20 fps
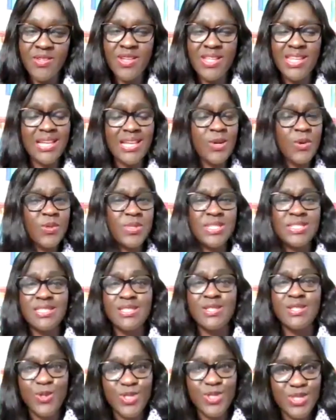You're like, oh, this
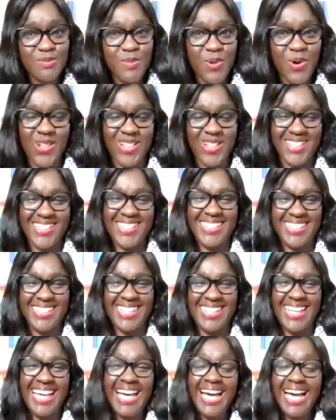is so small.
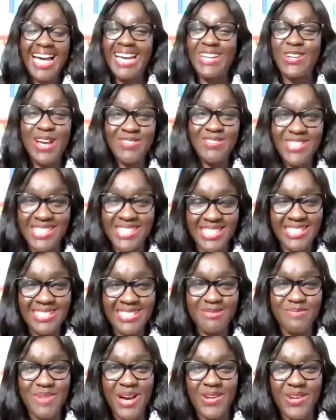I don't have to
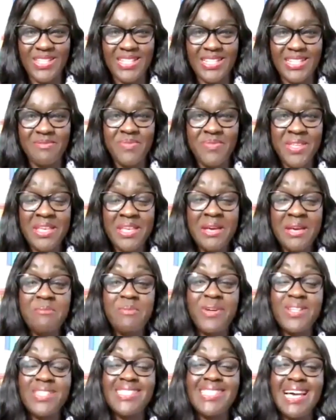think about it.
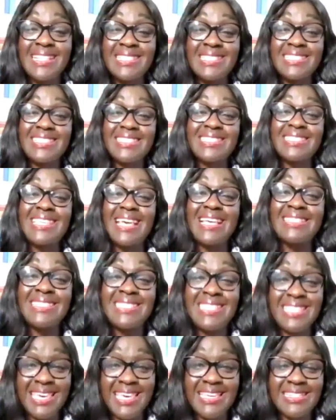But that is the
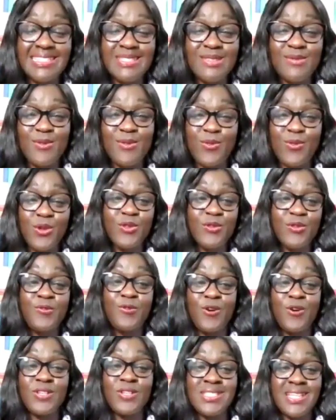test case for the
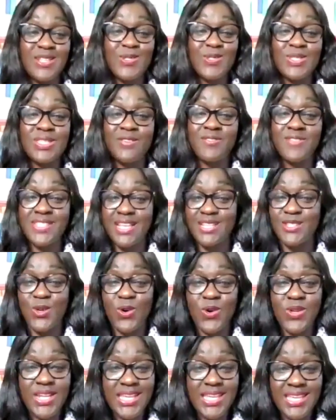fraudster to see if it has
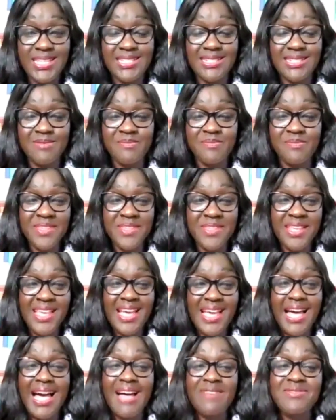gone in.
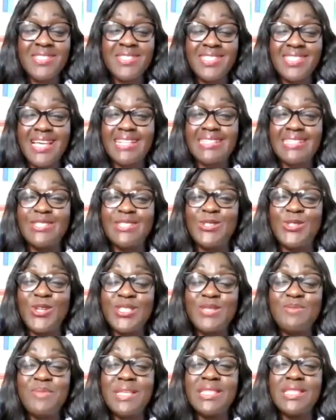After that, they
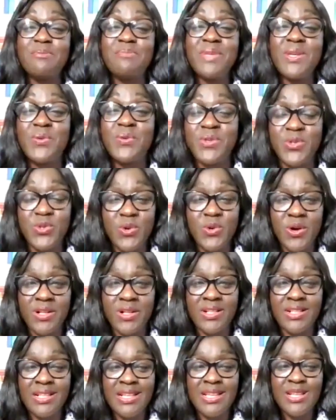just make the big
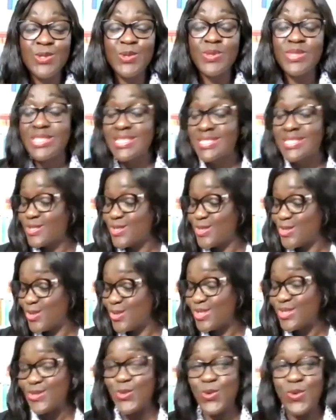withdrawal. So this is
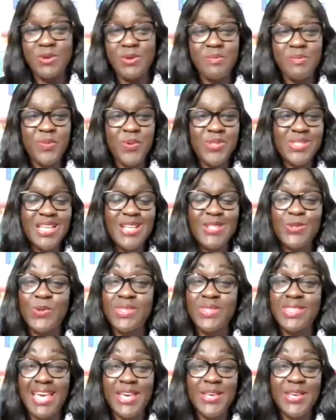just so important.
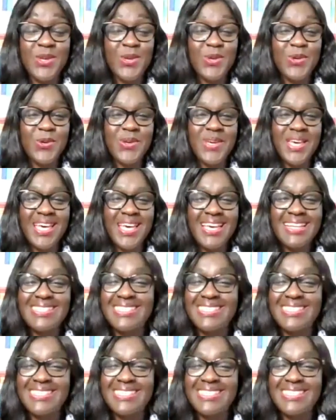So thank you,